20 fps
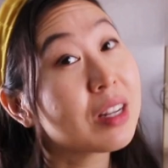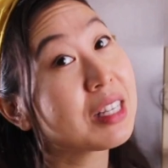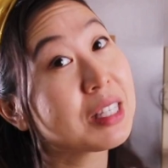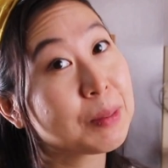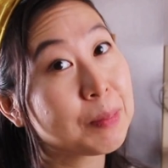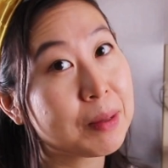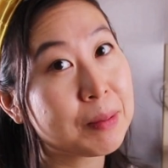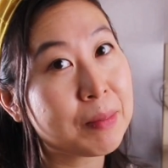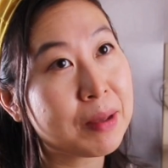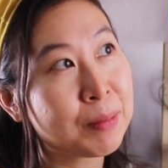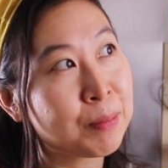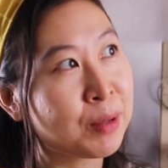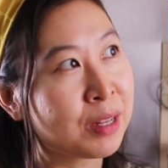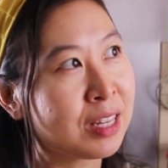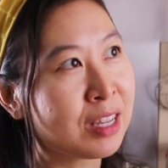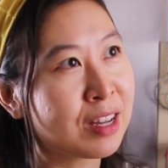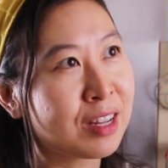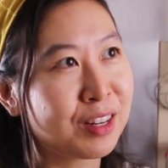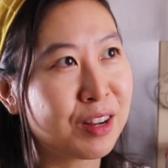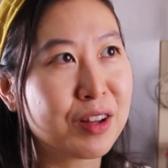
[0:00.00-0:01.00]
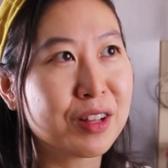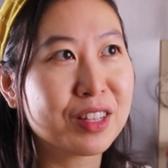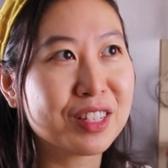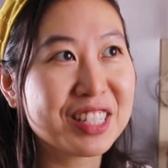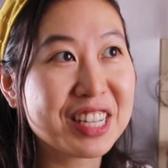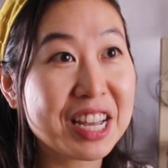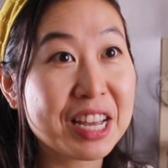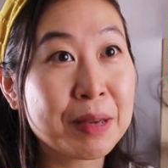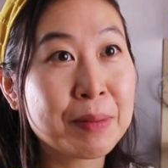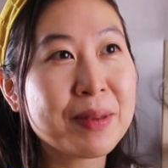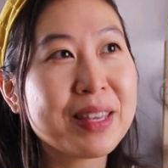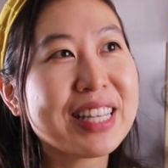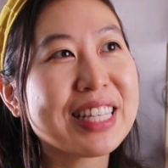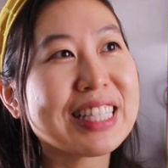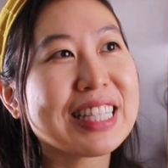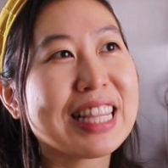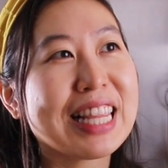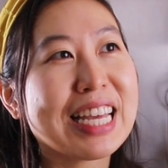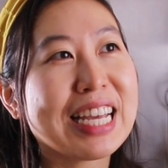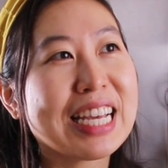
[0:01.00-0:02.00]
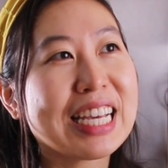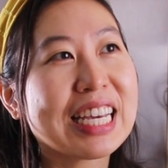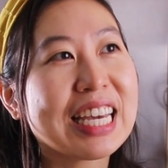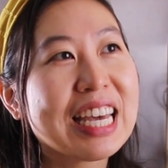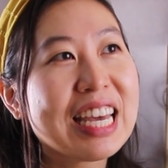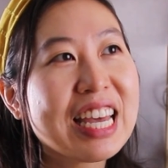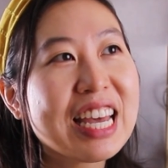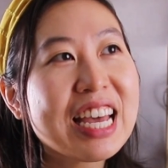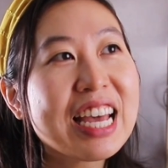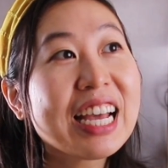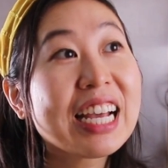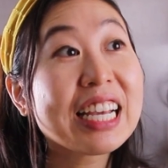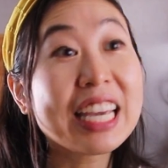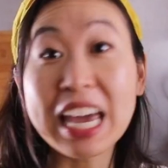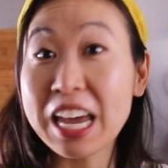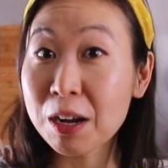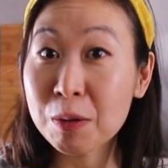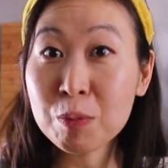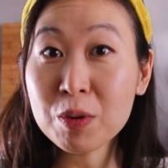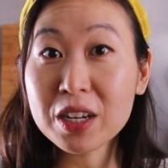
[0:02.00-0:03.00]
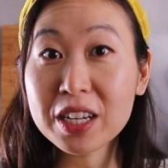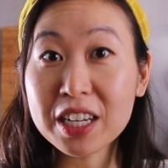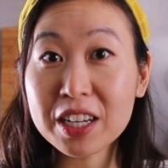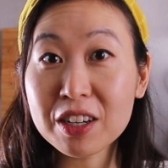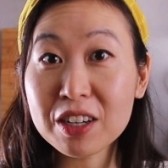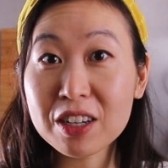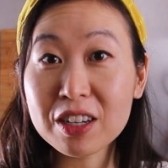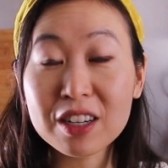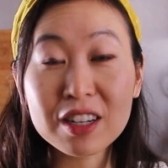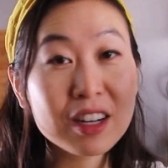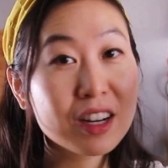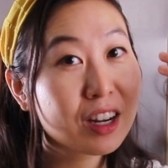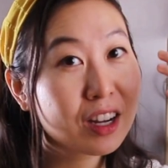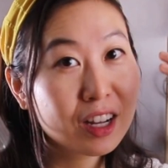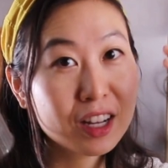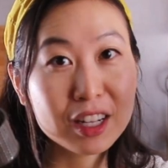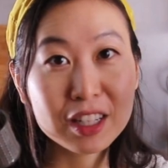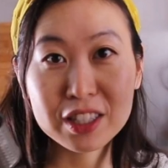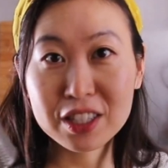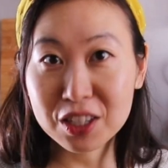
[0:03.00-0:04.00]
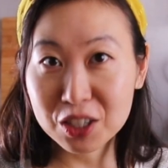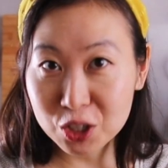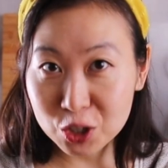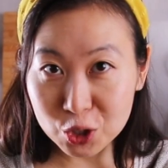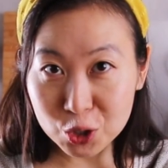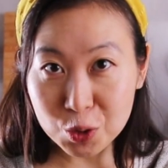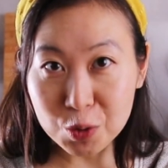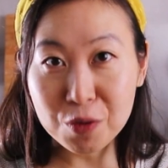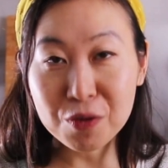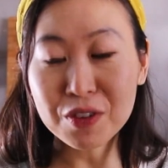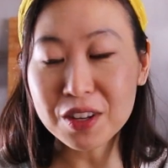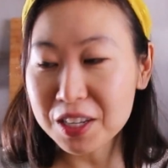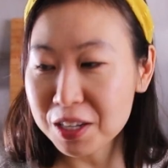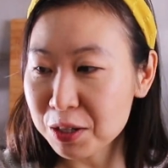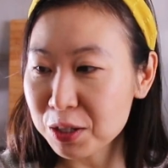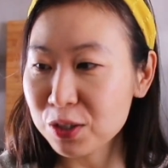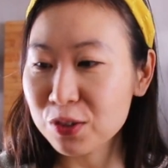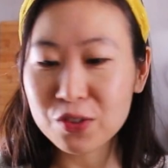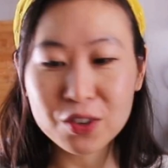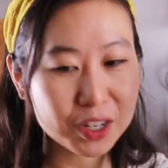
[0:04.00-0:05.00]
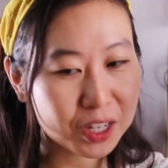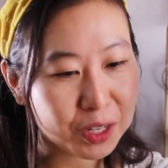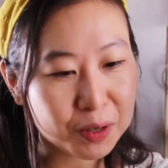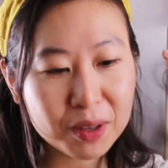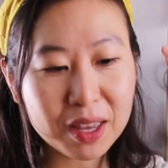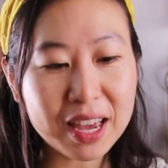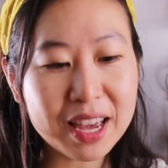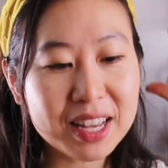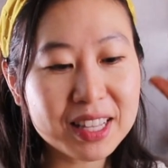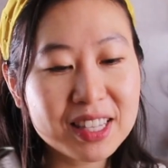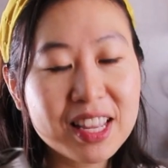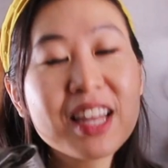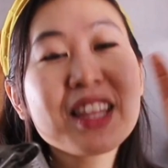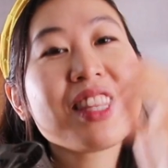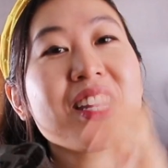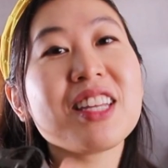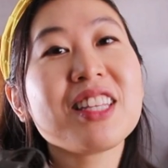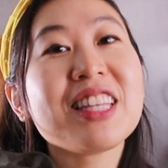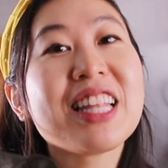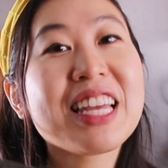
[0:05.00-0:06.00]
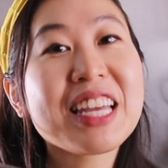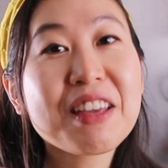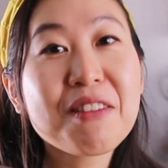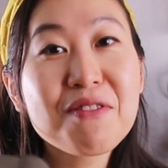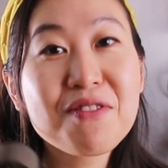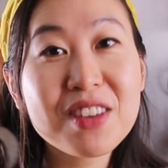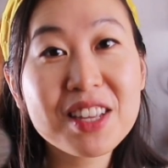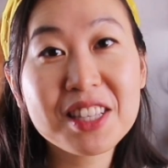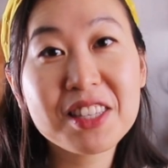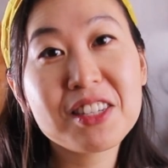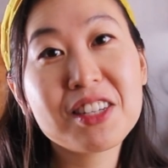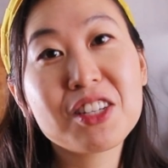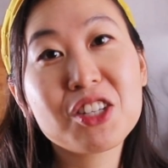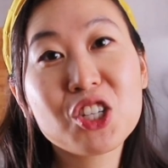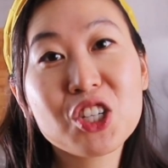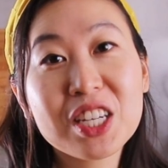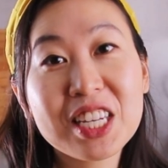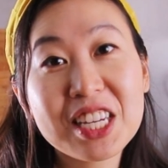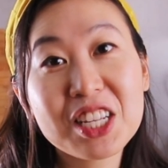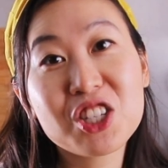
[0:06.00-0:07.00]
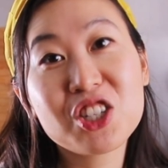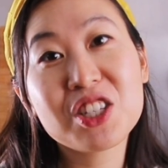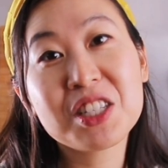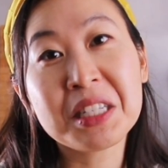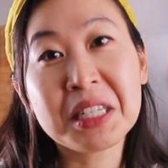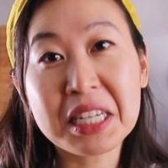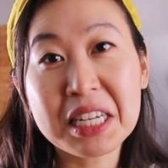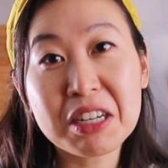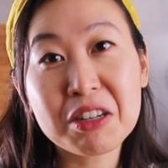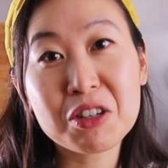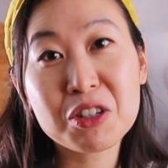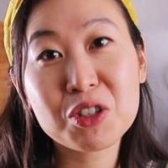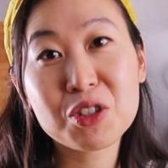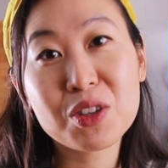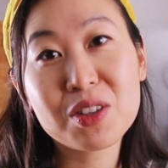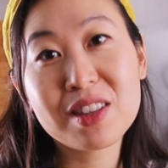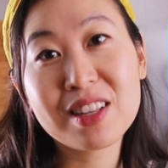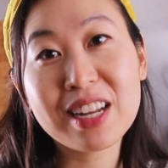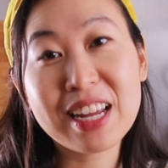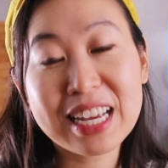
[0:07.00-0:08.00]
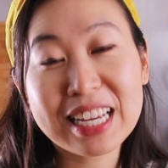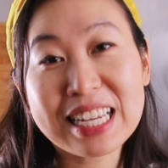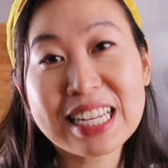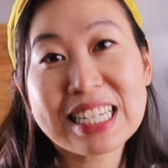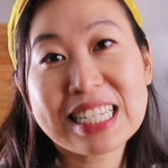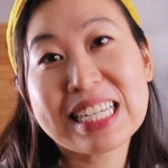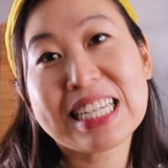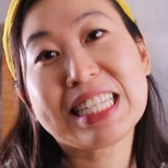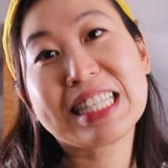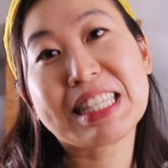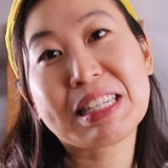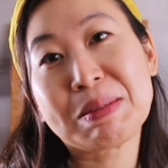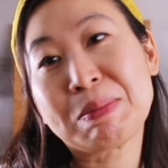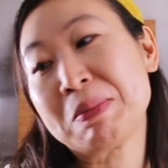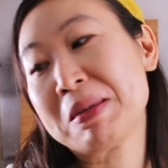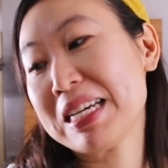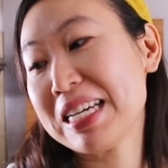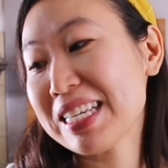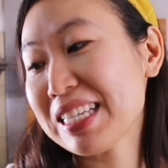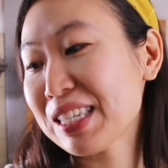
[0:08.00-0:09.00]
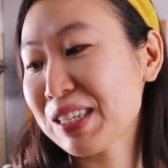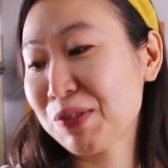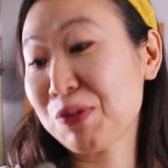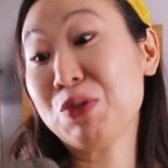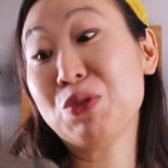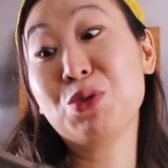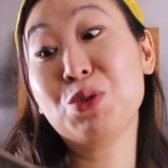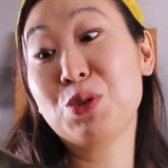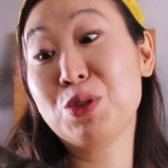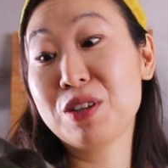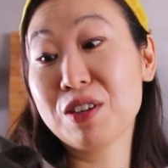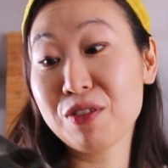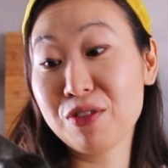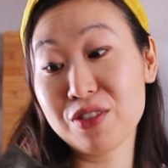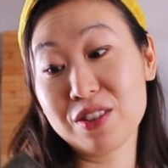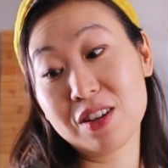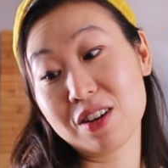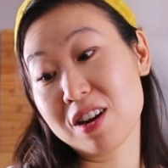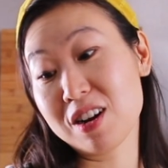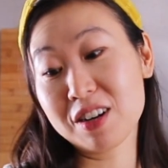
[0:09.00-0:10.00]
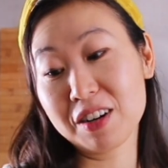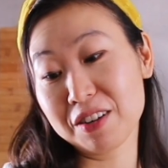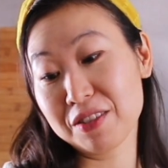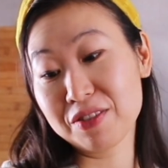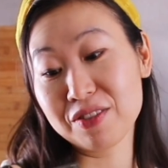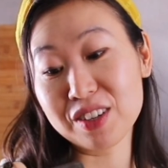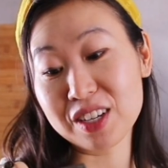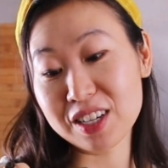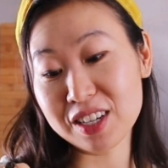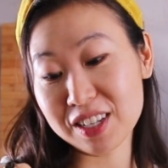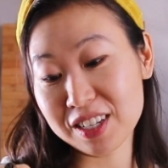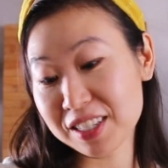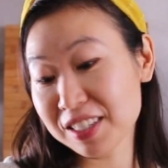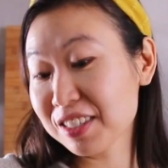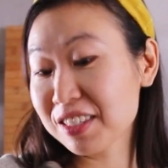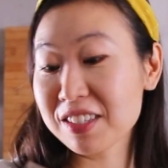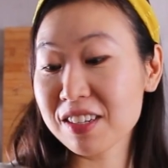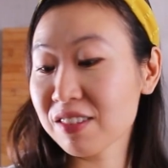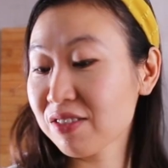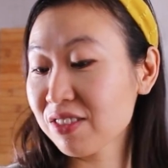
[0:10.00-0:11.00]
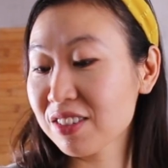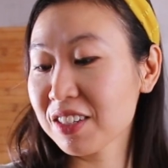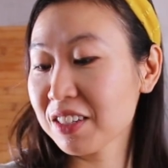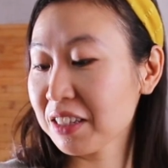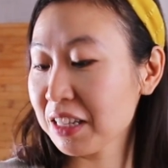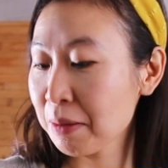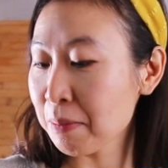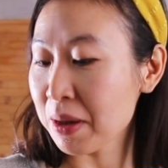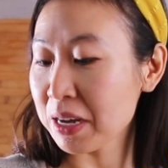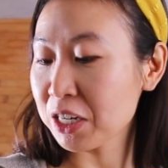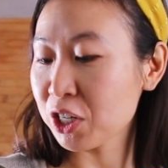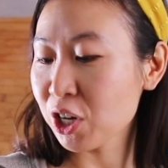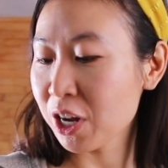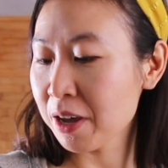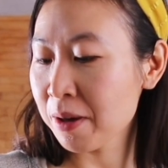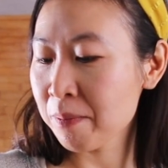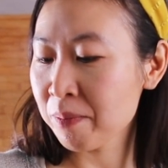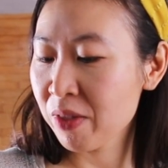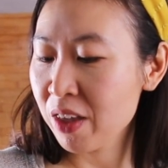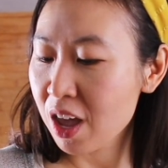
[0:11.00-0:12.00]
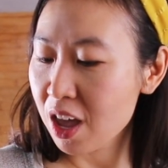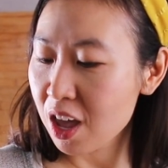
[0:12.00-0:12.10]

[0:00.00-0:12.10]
I spend my money on all the time, is like camera gear to shoot videos for you guys, and then like vintage kitchen gear so that I can take some nice food photography. It is definitely my jam.